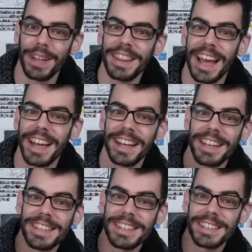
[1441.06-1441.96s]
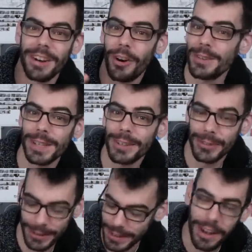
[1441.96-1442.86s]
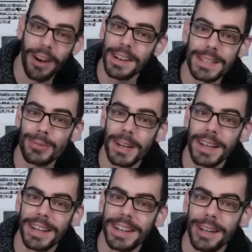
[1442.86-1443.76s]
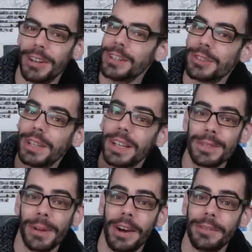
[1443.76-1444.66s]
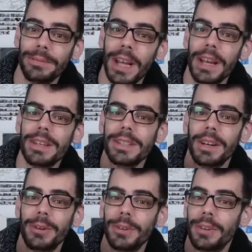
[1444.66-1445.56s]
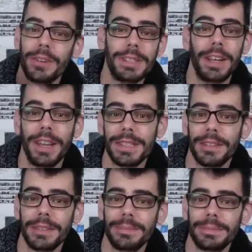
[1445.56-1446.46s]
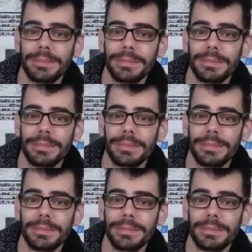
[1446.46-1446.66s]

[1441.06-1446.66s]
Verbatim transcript: but that is also on its way eventually as well. So I'll see you guys soon.